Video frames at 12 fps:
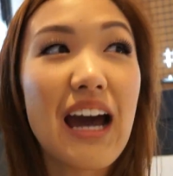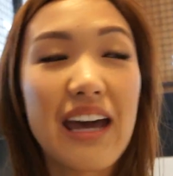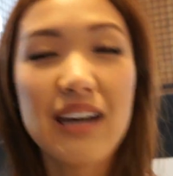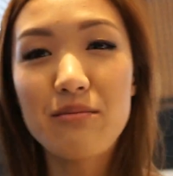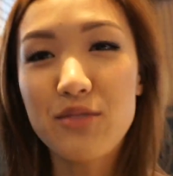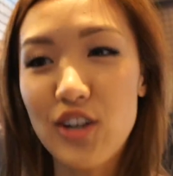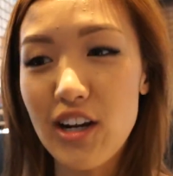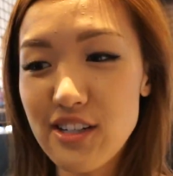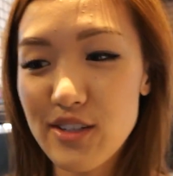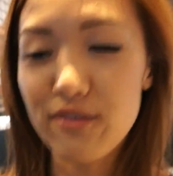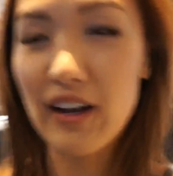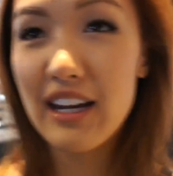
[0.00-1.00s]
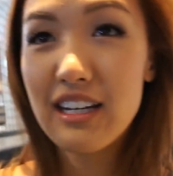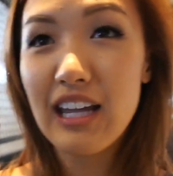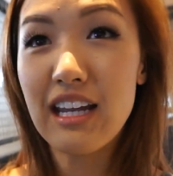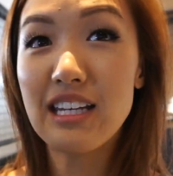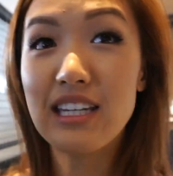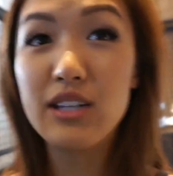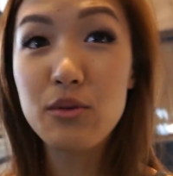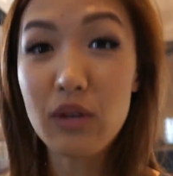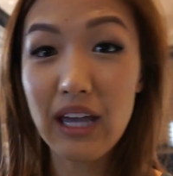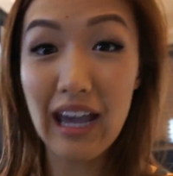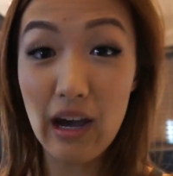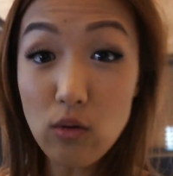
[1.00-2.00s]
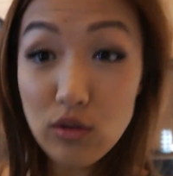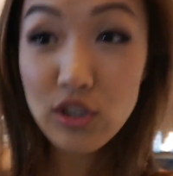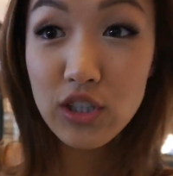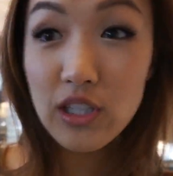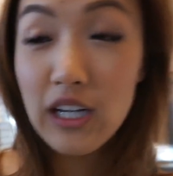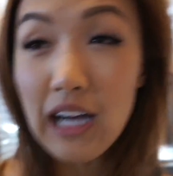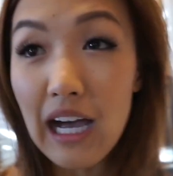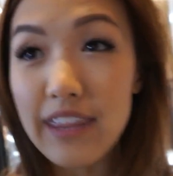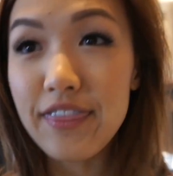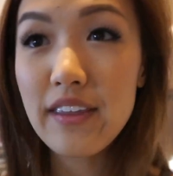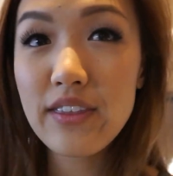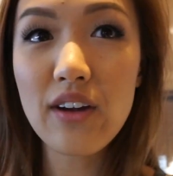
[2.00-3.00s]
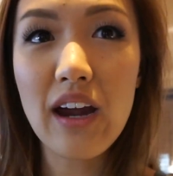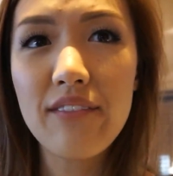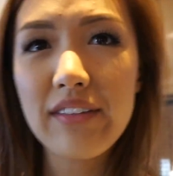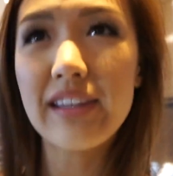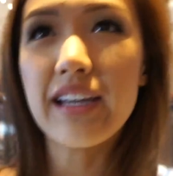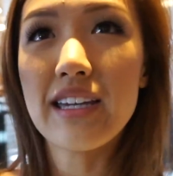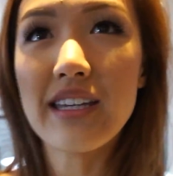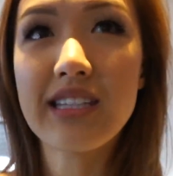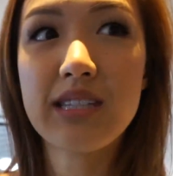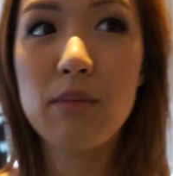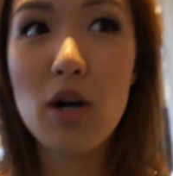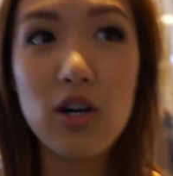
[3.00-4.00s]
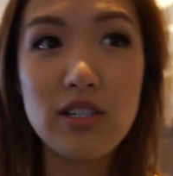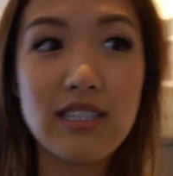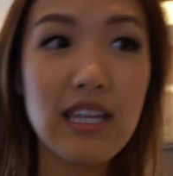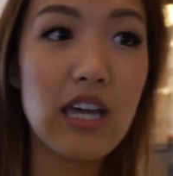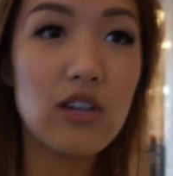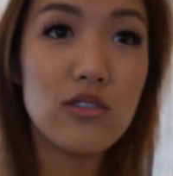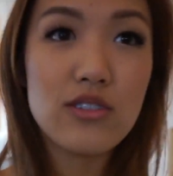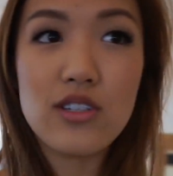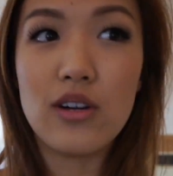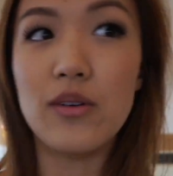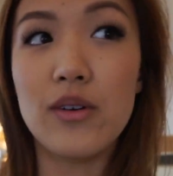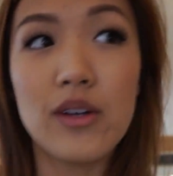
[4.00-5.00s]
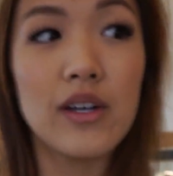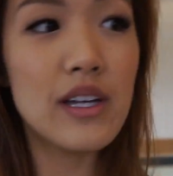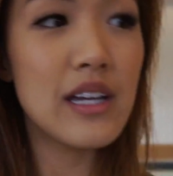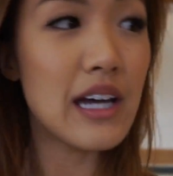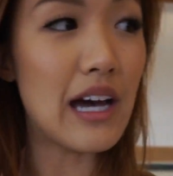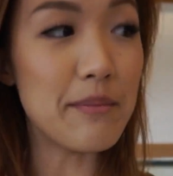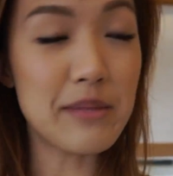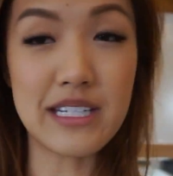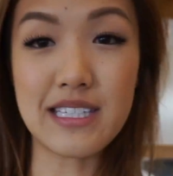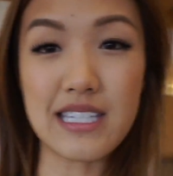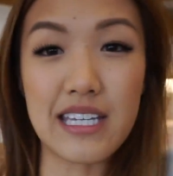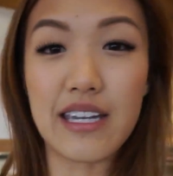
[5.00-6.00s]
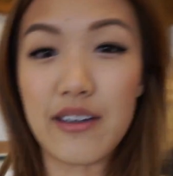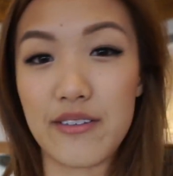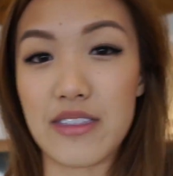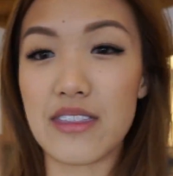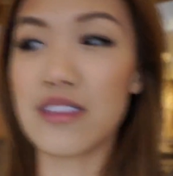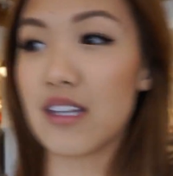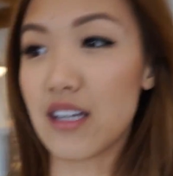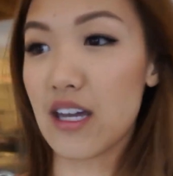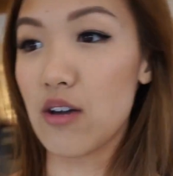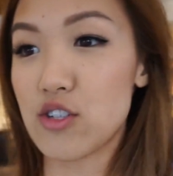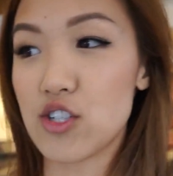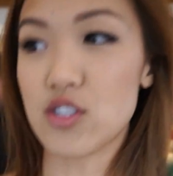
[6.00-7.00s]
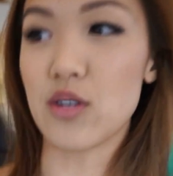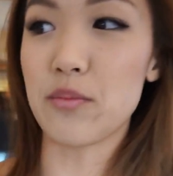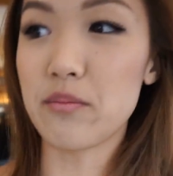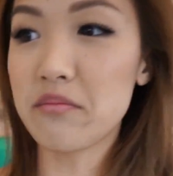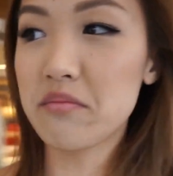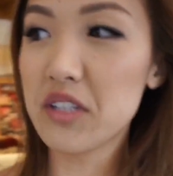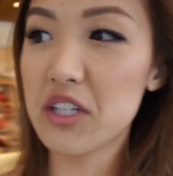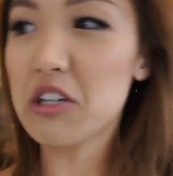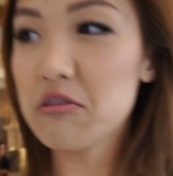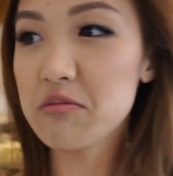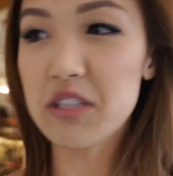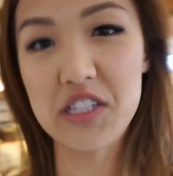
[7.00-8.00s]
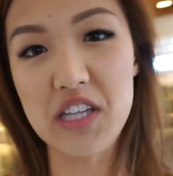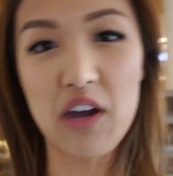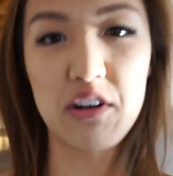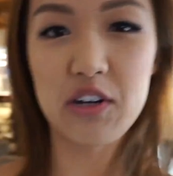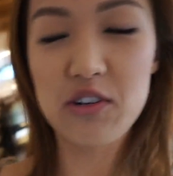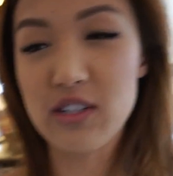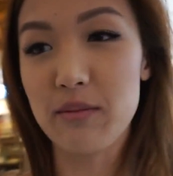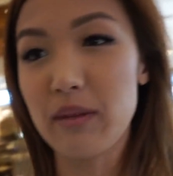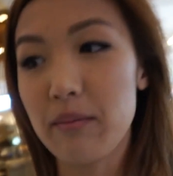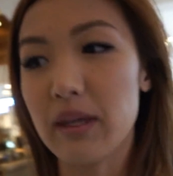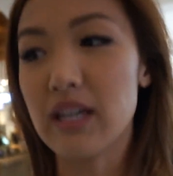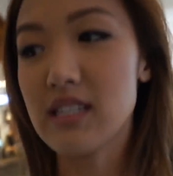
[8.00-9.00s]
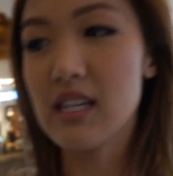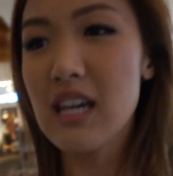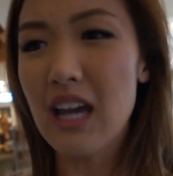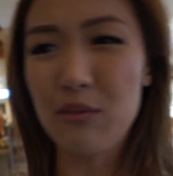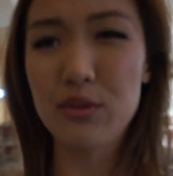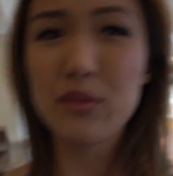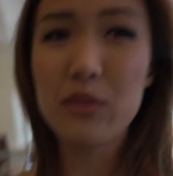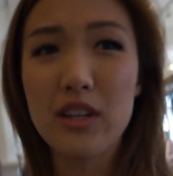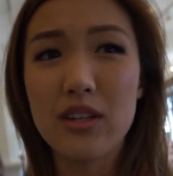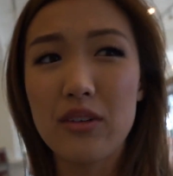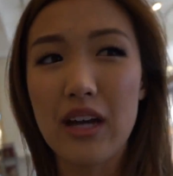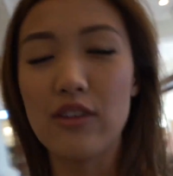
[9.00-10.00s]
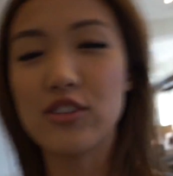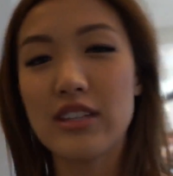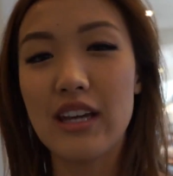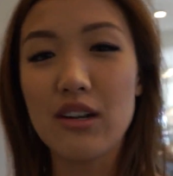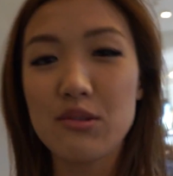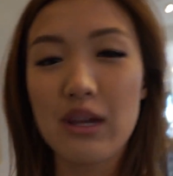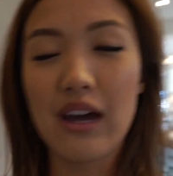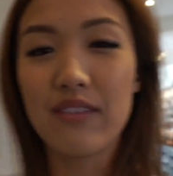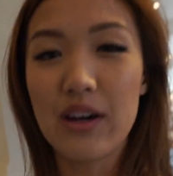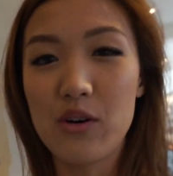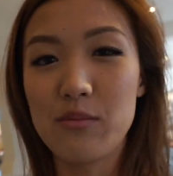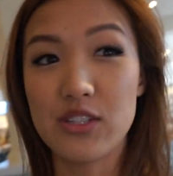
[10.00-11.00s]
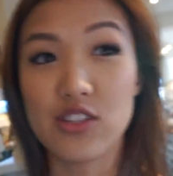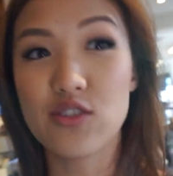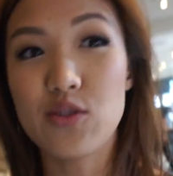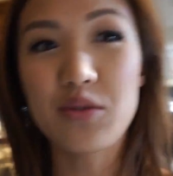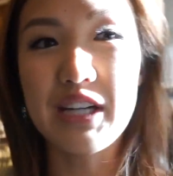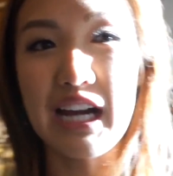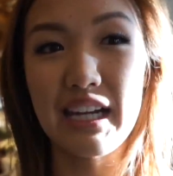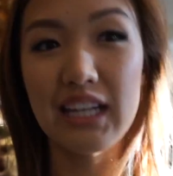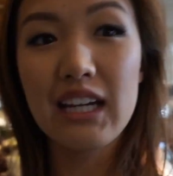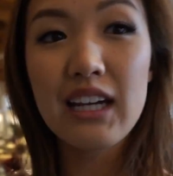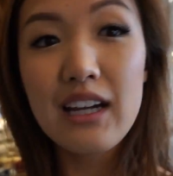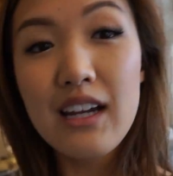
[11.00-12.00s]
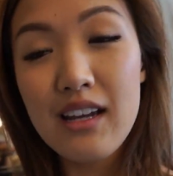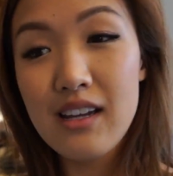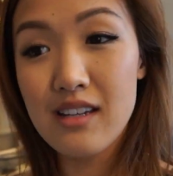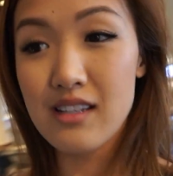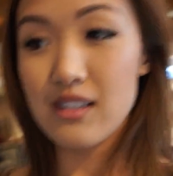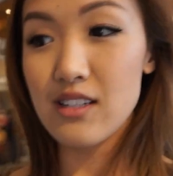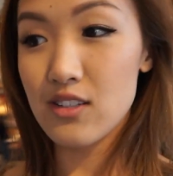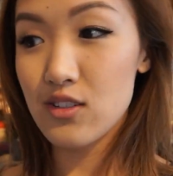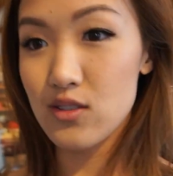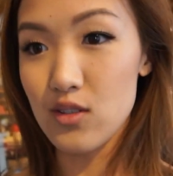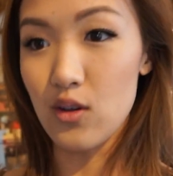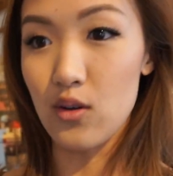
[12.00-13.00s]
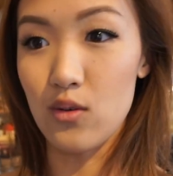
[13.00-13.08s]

I am trying to find a new couch. I think they're having like a small sale, so I'm gonna see if the couches are, you know, discounted or something, because I really want a new couch. The couch we have at home is just so tiny. So